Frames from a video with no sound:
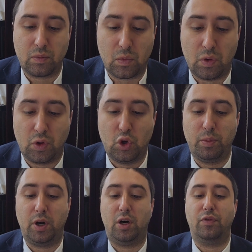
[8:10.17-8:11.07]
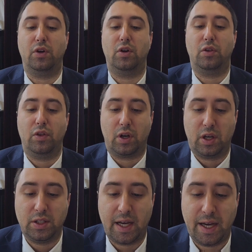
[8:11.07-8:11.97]
tuma of the
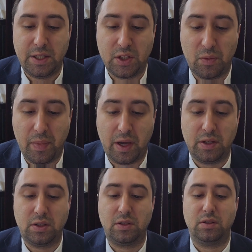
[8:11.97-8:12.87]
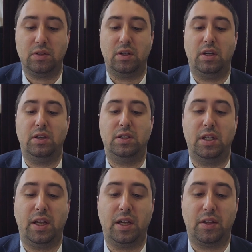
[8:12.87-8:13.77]
kazayas of the mace is
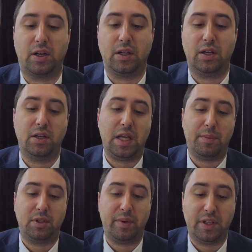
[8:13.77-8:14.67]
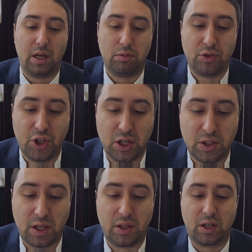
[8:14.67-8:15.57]
sitting in the kli. It happens to be on top of a sheretz,
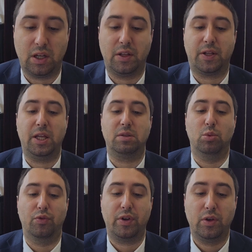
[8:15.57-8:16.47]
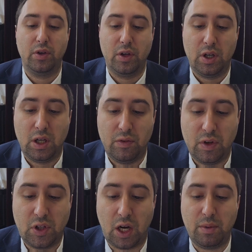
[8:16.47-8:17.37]
sitting in the kli, and the kli is moving. The
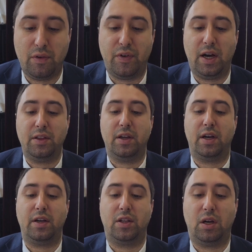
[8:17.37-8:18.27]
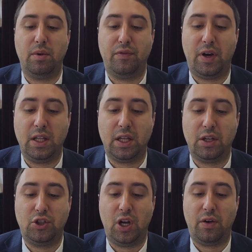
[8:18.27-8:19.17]
tame vadai
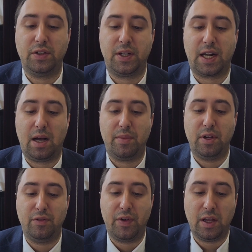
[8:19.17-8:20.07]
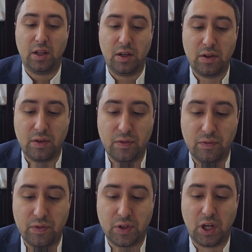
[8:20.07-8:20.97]
sheretz al gabi nevela
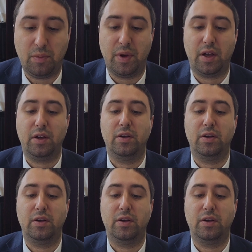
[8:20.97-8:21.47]
v'tame,